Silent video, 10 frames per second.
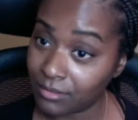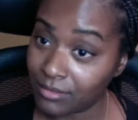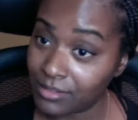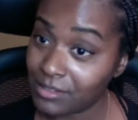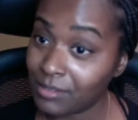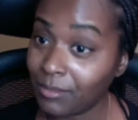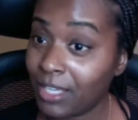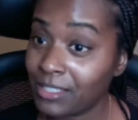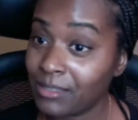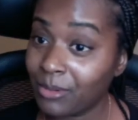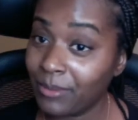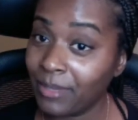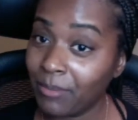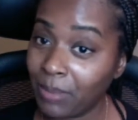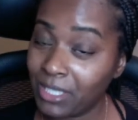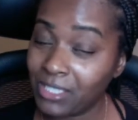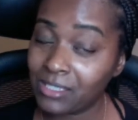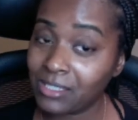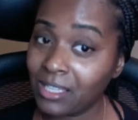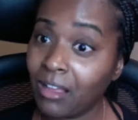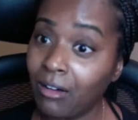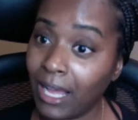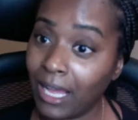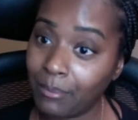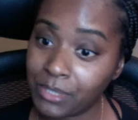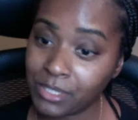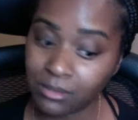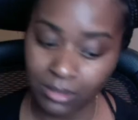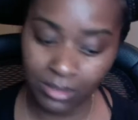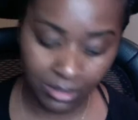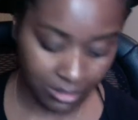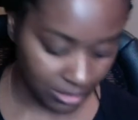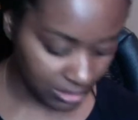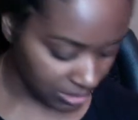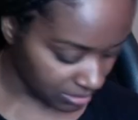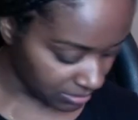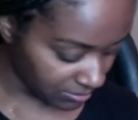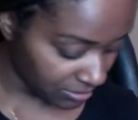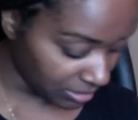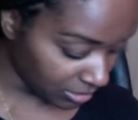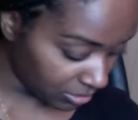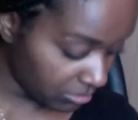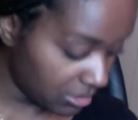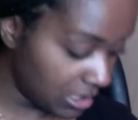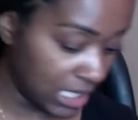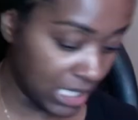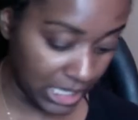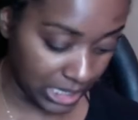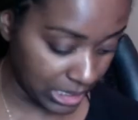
Until somebody support me in my business, they all ops. No lie.